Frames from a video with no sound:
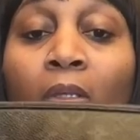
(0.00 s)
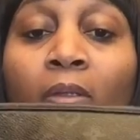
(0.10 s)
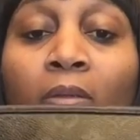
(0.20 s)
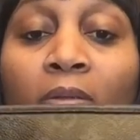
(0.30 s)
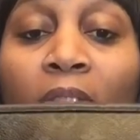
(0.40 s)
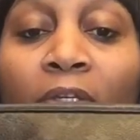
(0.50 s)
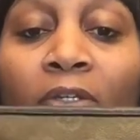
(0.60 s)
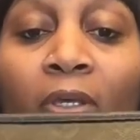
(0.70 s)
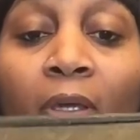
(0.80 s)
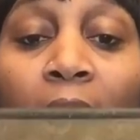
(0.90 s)
And there you
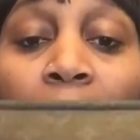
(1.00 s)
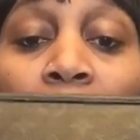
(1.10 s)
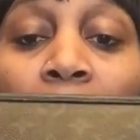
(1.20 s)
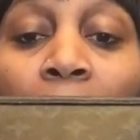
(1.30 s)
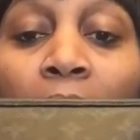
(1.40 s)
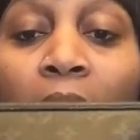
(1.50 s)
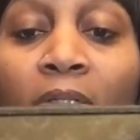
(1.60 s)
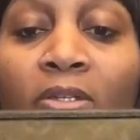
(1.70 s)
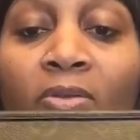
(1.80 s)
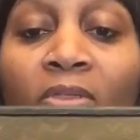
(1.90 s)
go.
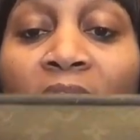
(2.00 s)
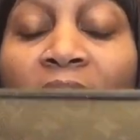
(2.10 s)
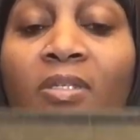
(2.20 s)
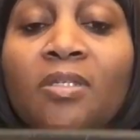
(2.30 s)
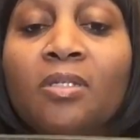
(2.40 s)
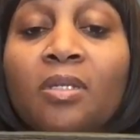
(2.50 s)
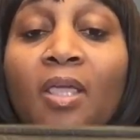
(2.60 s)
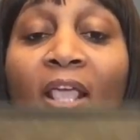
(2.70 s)
So this is a